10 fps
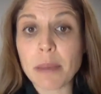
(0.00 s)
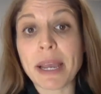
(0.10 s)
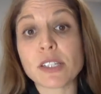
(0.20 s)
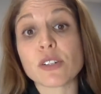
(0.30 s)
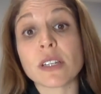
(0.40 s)
a
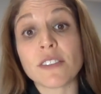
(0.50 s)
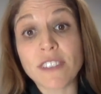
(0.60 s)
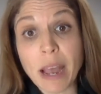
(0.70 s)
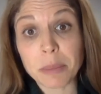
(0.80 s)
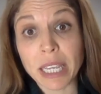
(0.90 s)
master's in
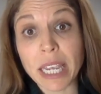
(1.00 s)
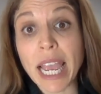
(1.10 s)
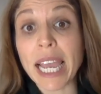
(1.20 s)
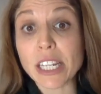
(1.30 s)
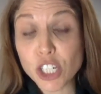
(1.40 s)
family
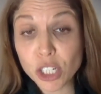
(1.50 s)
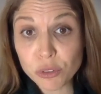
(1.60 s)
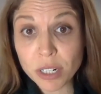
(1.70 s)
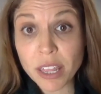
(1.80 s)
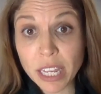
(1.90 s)
and
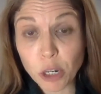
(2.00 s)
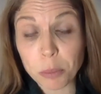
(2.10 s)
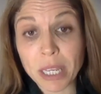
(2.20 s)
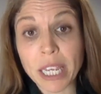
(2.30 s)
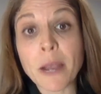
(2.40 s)
children
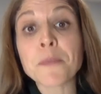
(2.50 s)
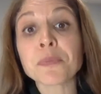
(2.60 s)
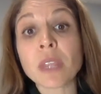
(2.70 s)
therapy,